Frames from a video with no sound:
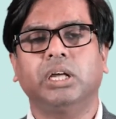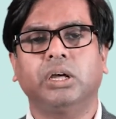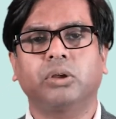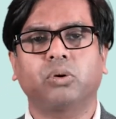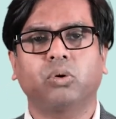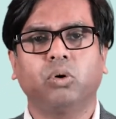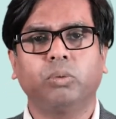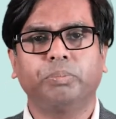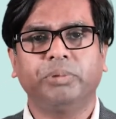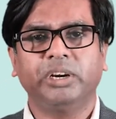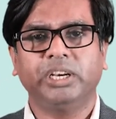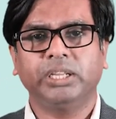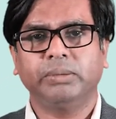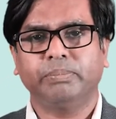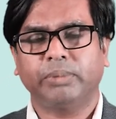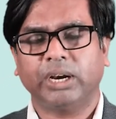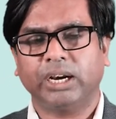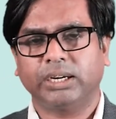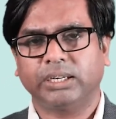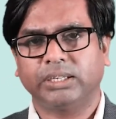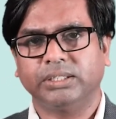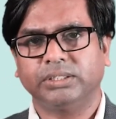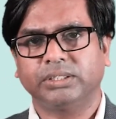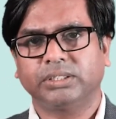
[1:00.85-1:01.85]
our OPD
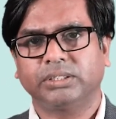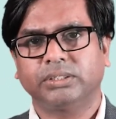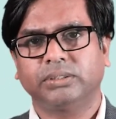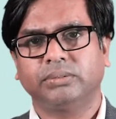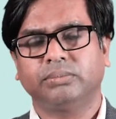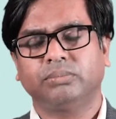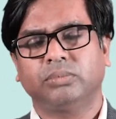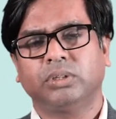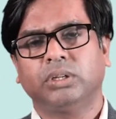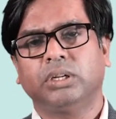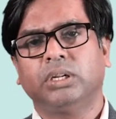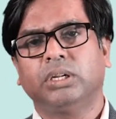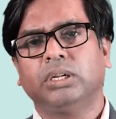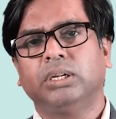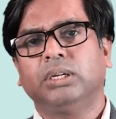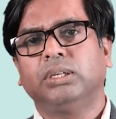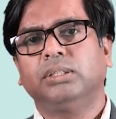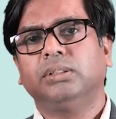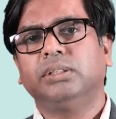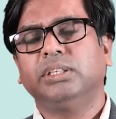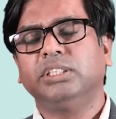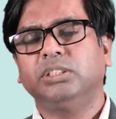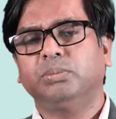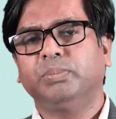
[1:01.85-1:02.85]
practice.
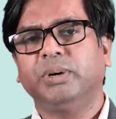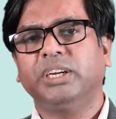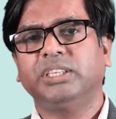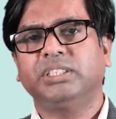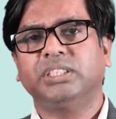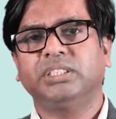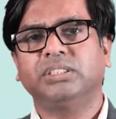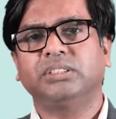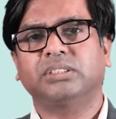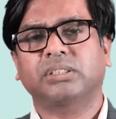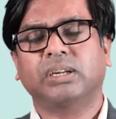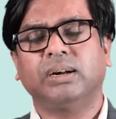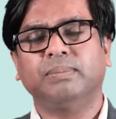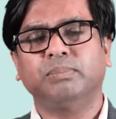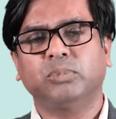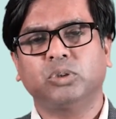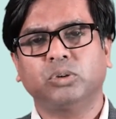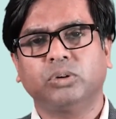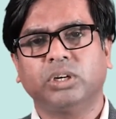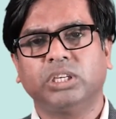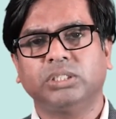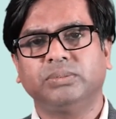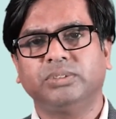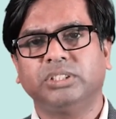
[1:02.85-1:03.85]
These patients come
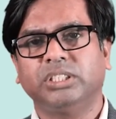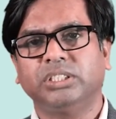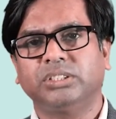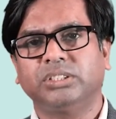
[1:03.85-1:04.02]
to us with